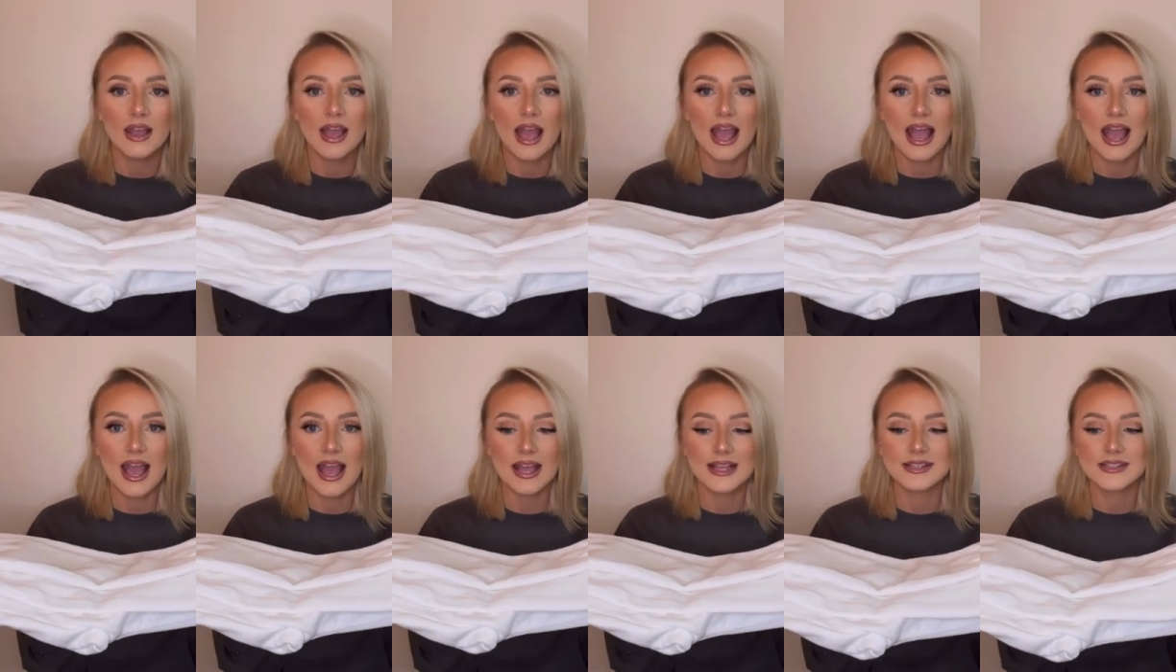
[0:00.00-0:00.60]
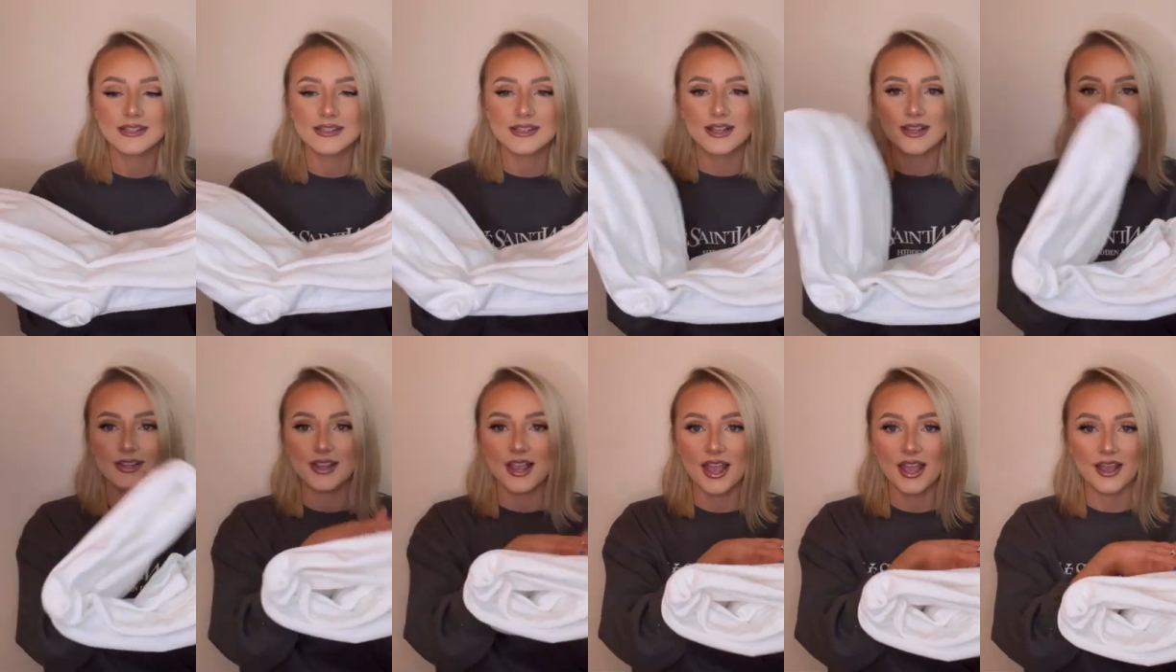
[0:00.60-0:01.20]
and
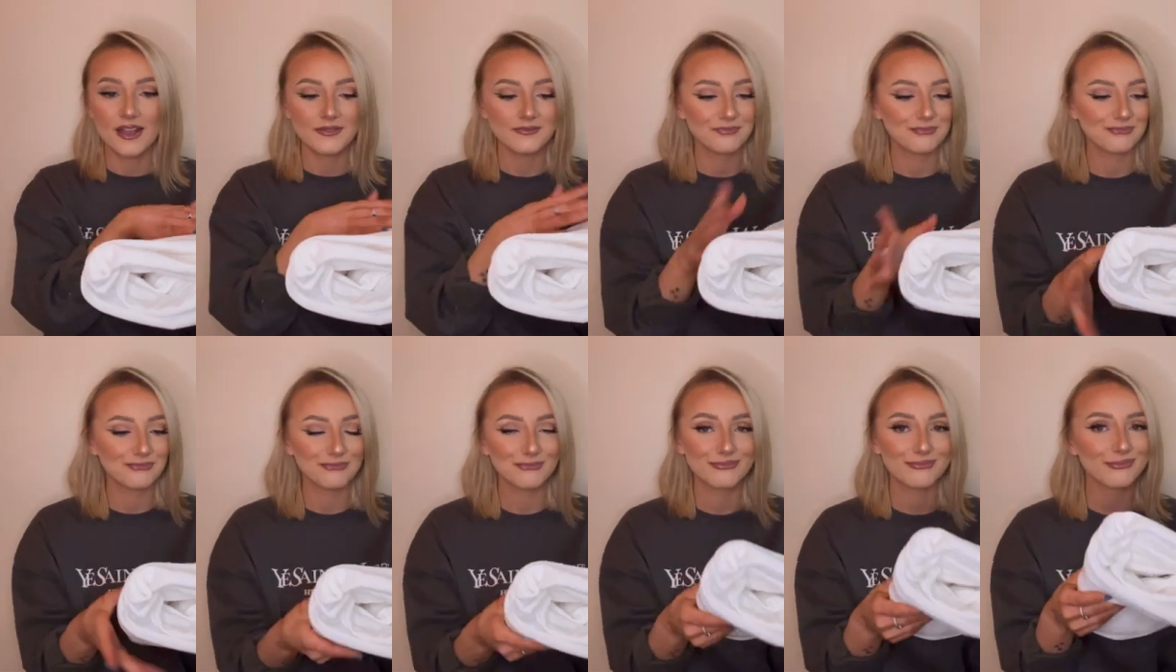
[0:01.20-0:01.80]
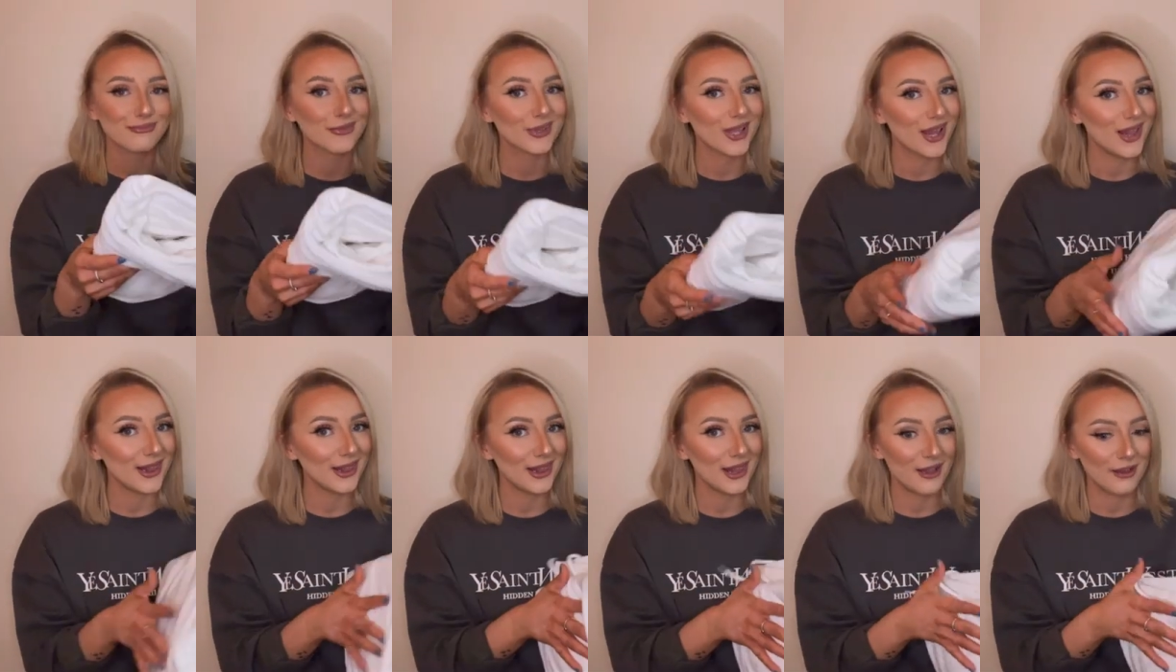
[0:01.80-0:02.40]
yeah,
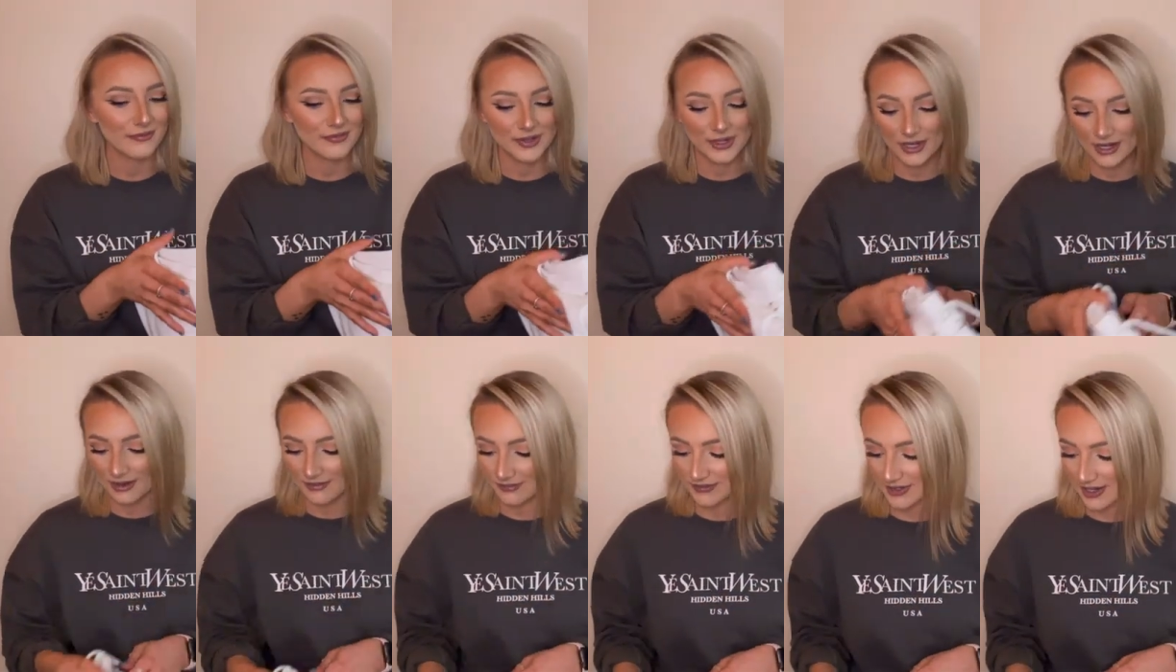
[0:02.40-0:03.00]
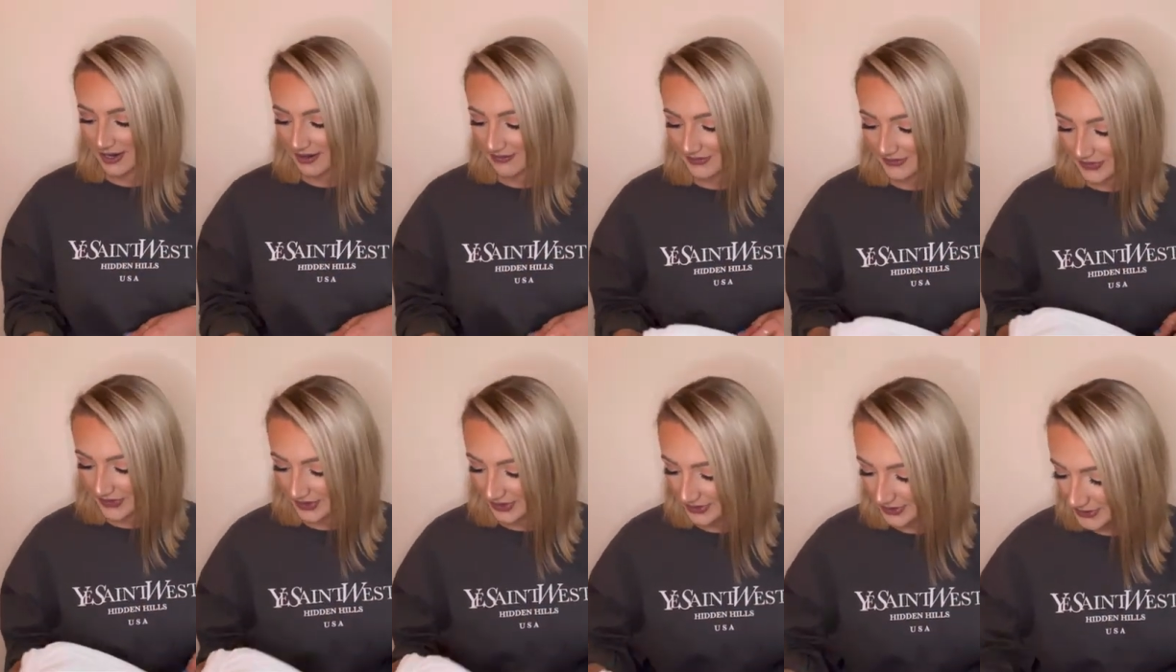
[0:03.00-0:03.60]
love love love
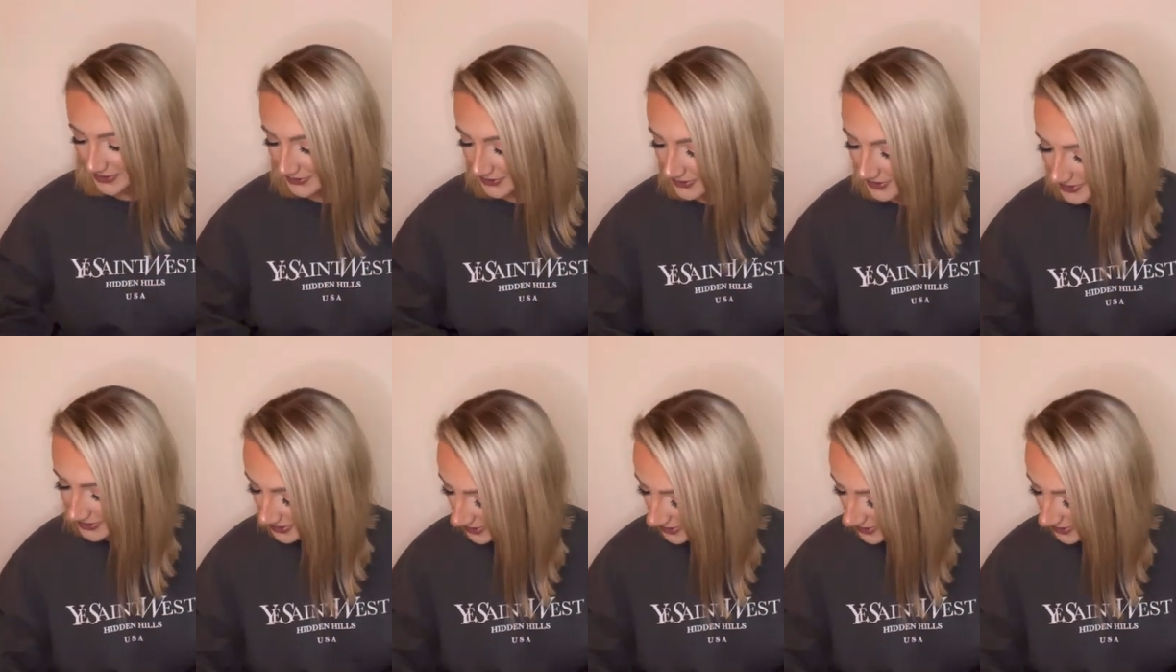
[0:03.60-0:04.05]
those.